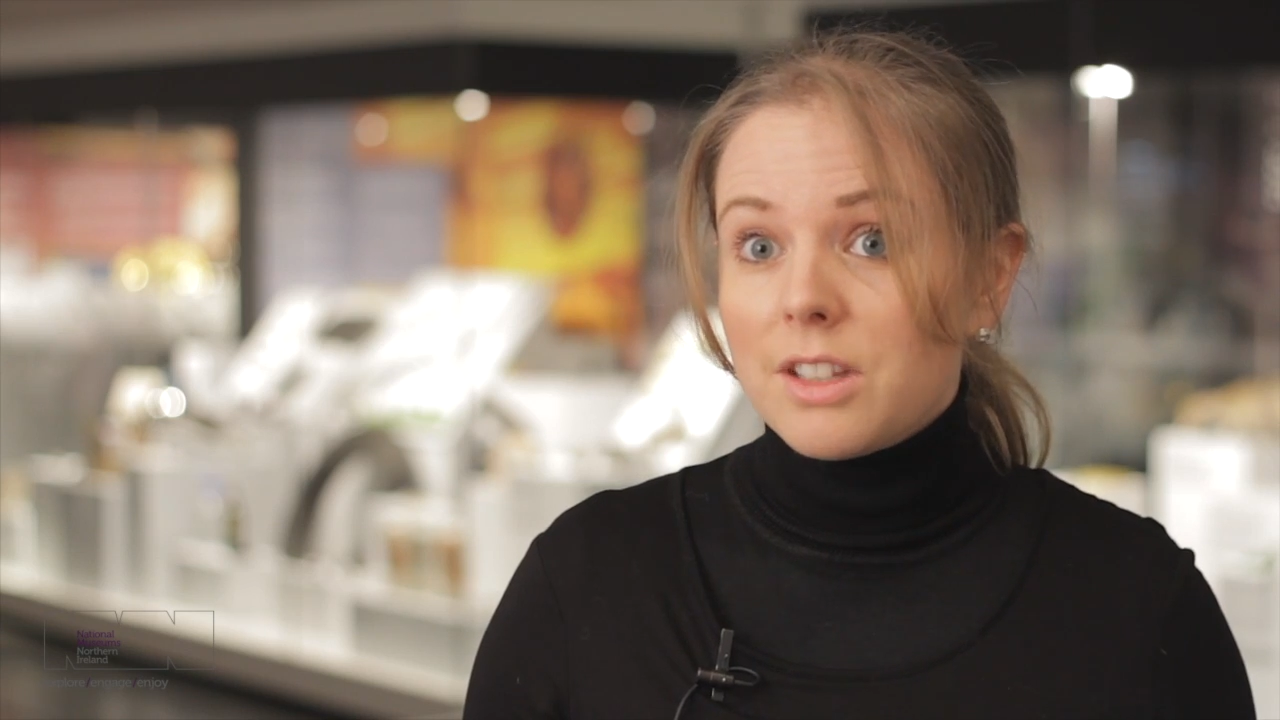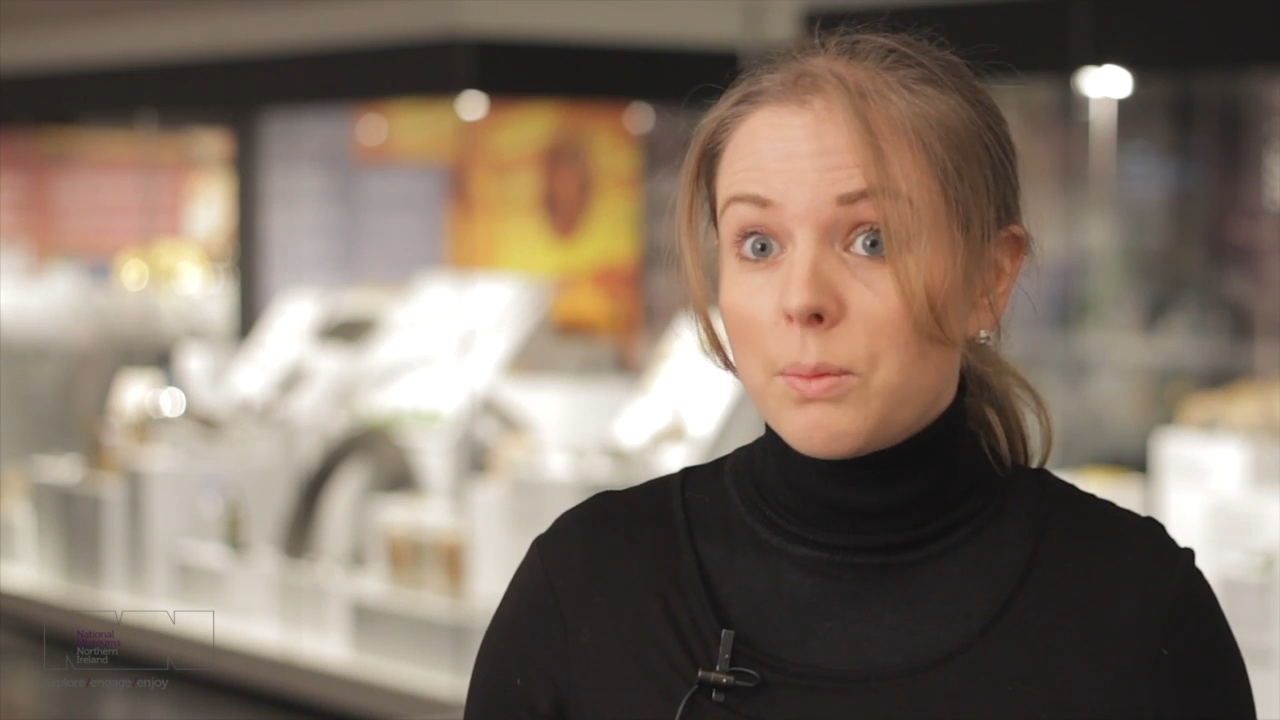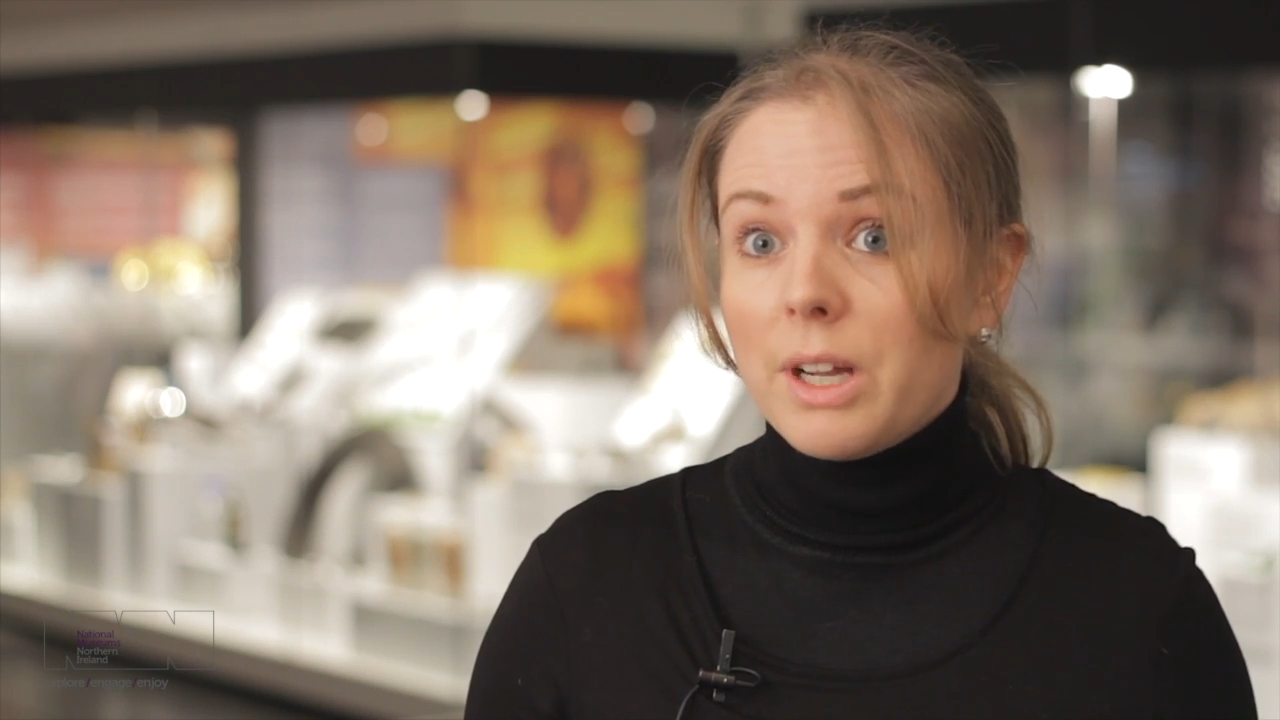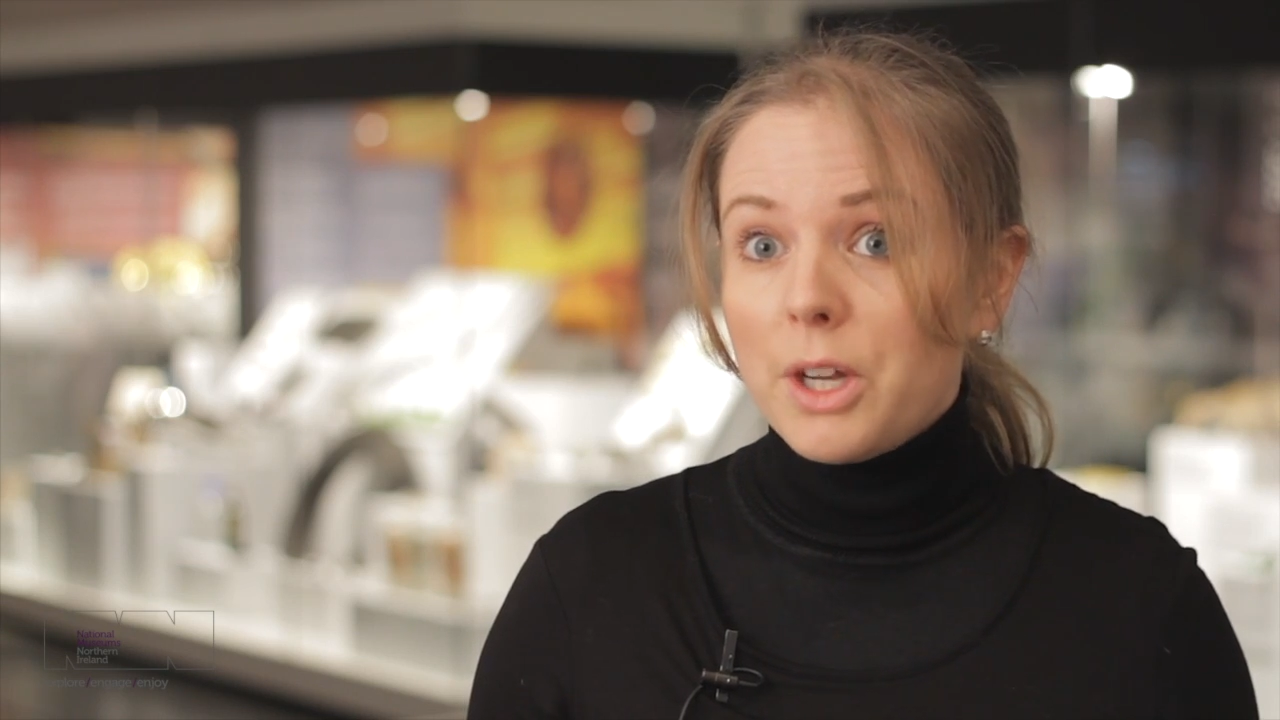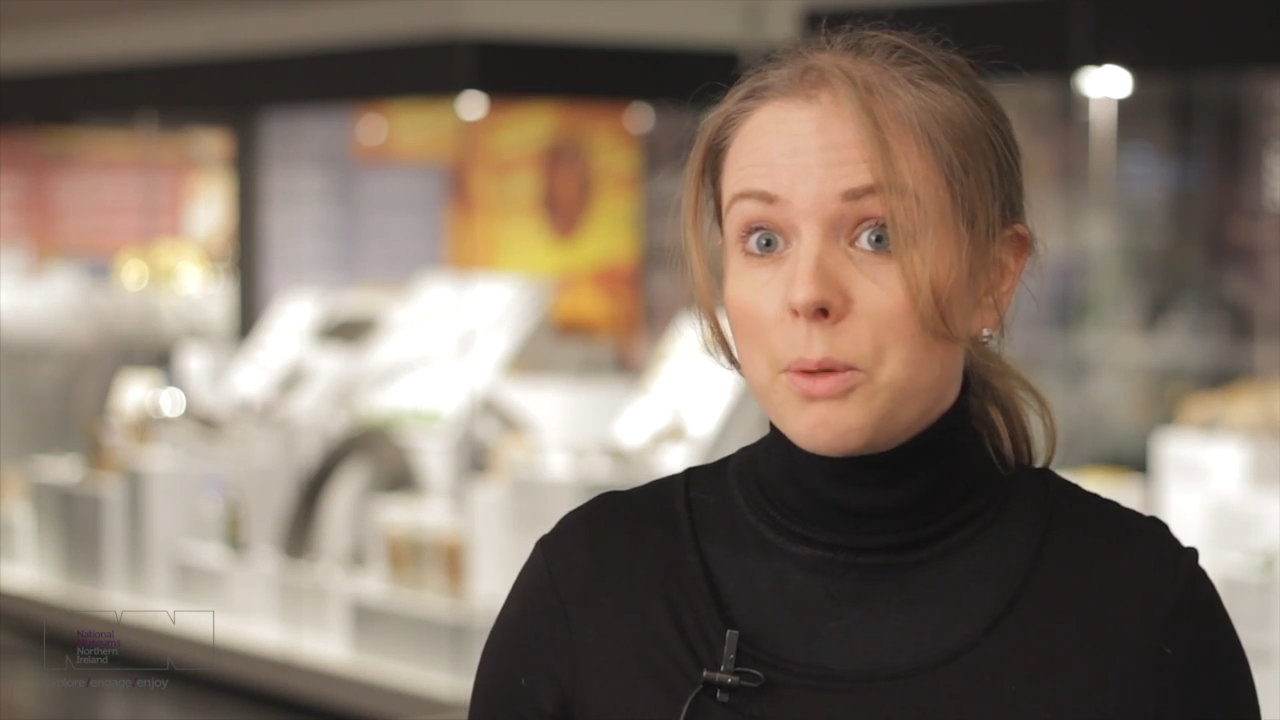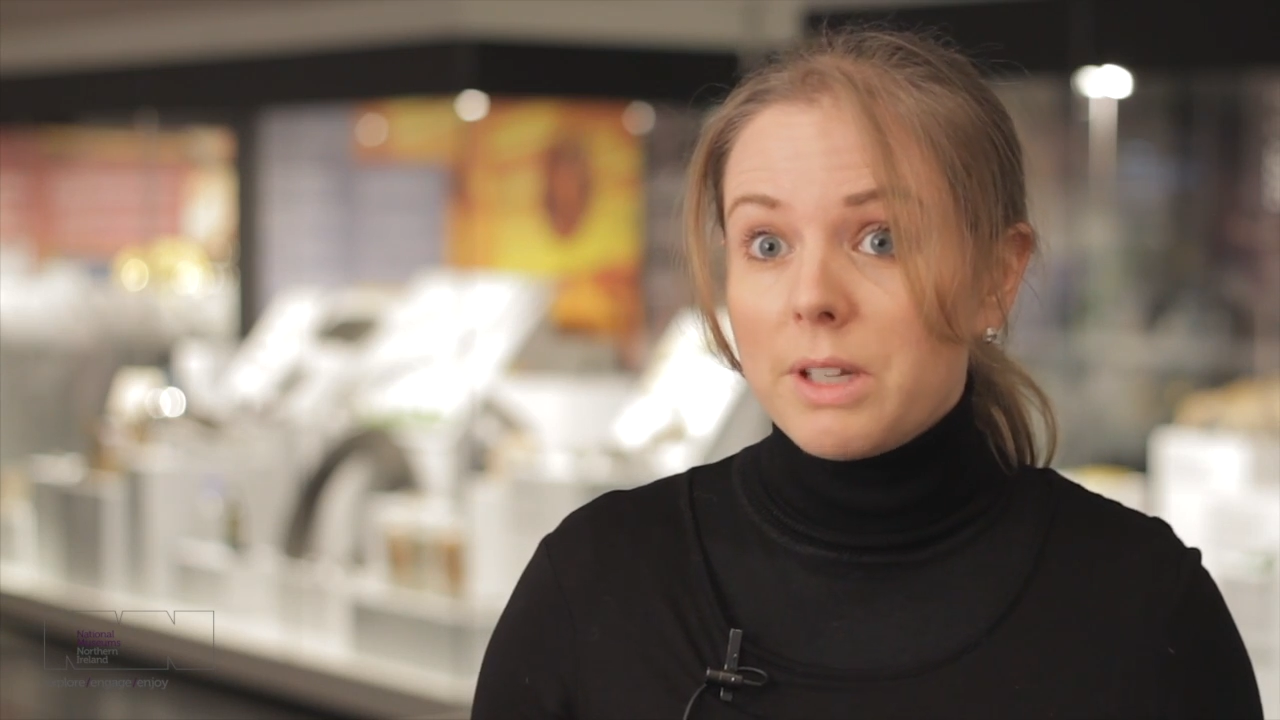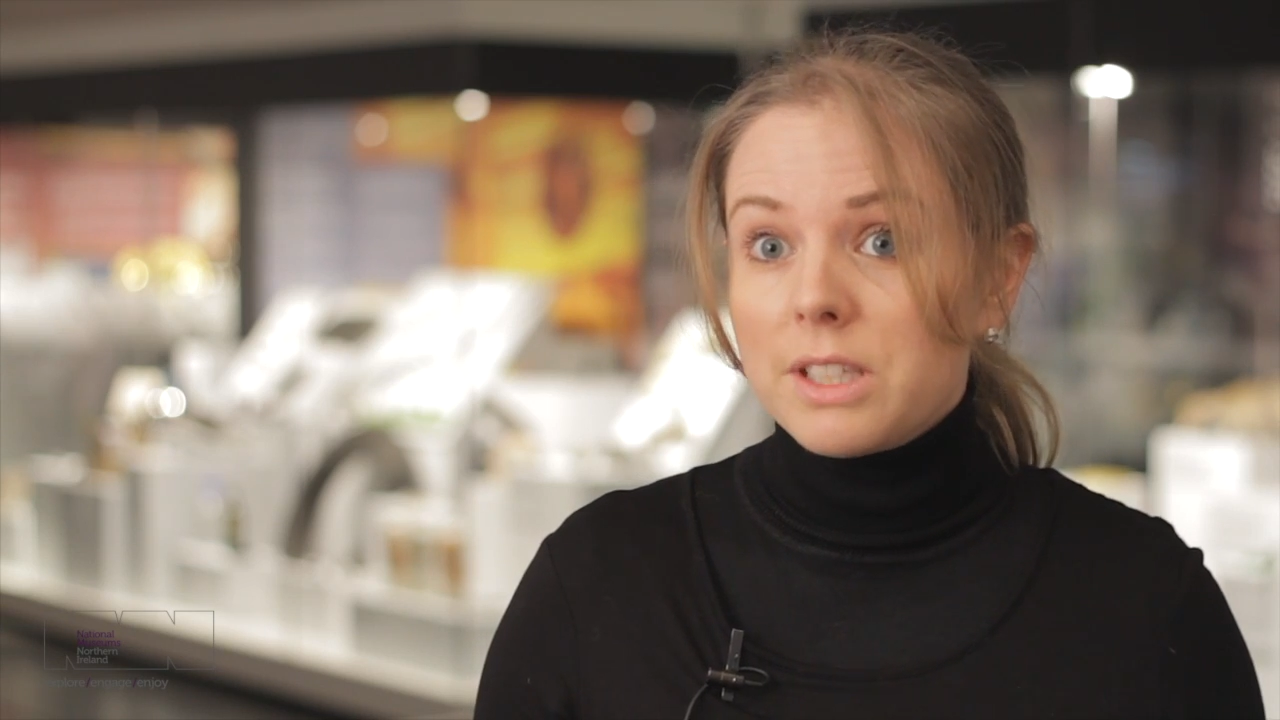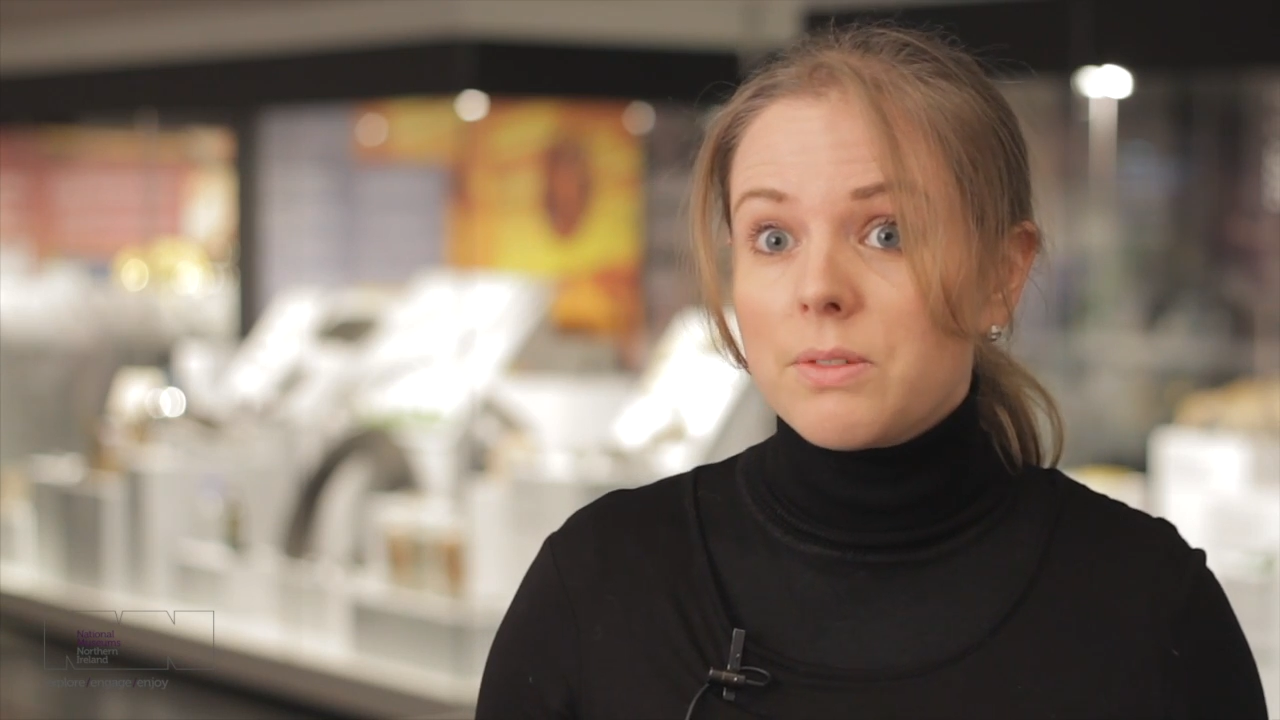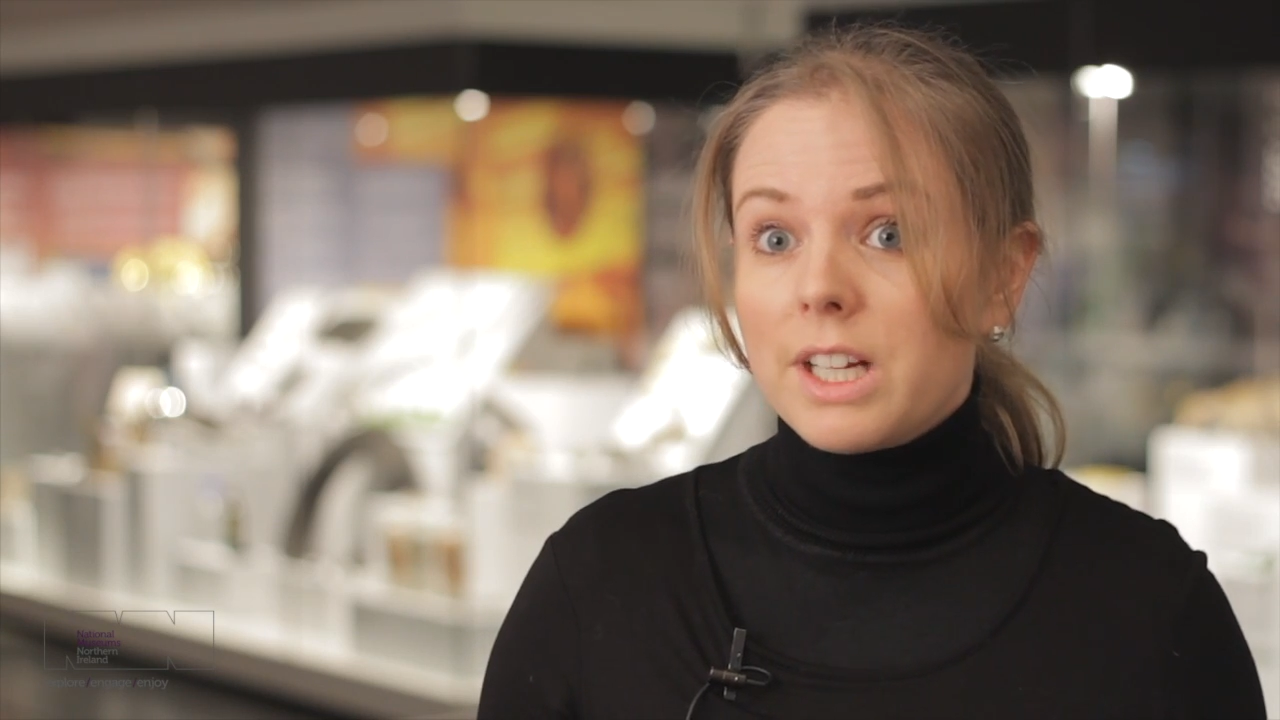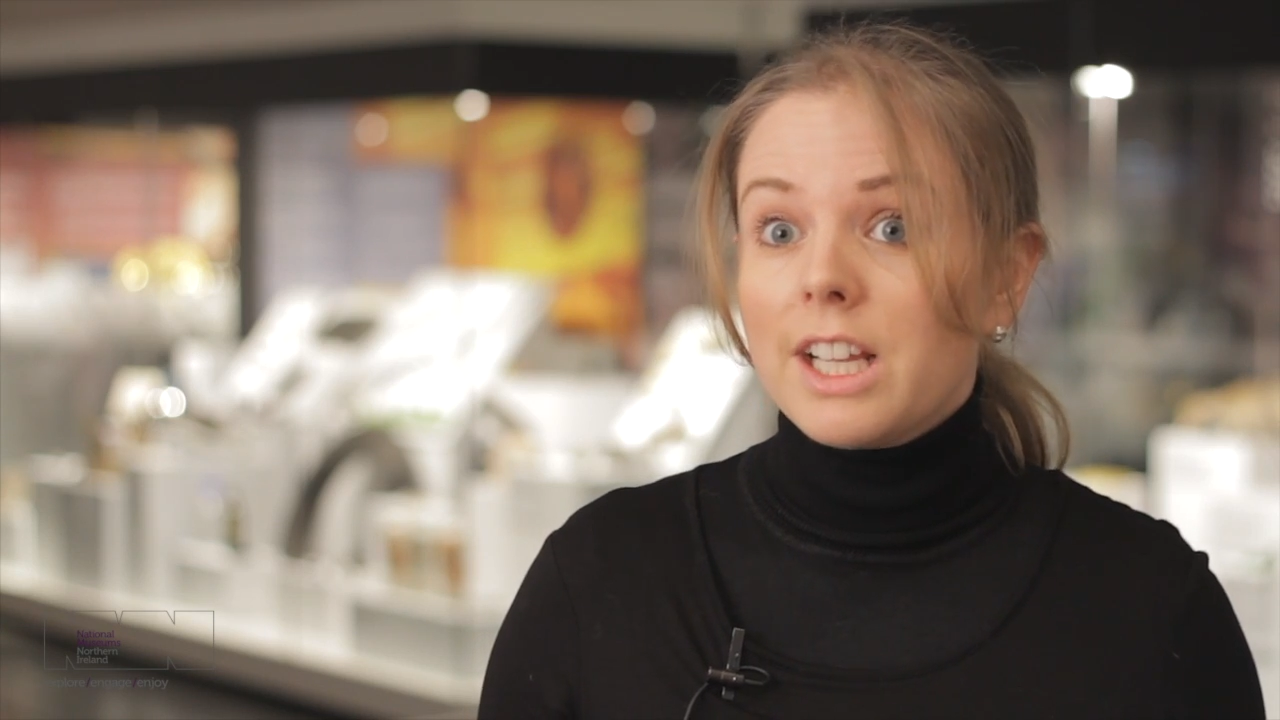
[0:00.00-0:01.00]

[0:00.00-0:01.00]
that we're hoping to really